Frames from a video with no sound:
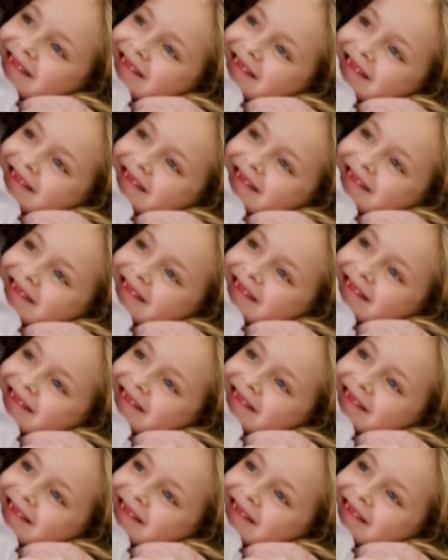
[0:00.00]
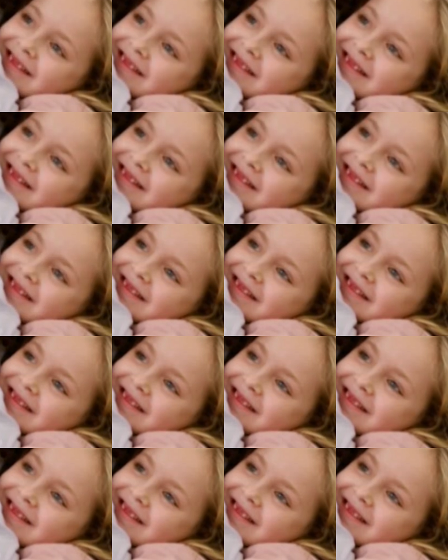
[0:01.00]

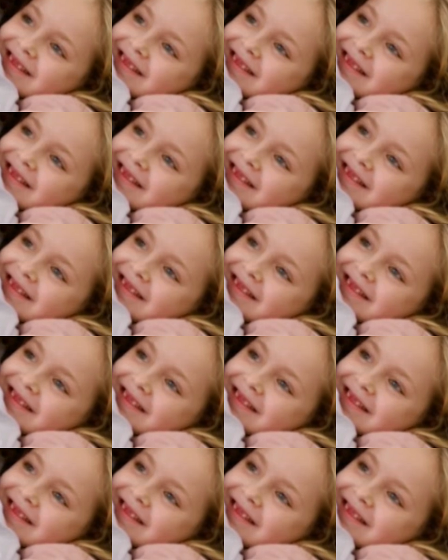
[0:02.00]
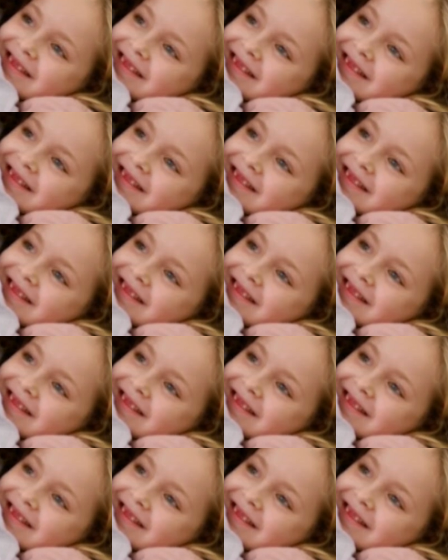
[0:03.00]
This person isn't speaking.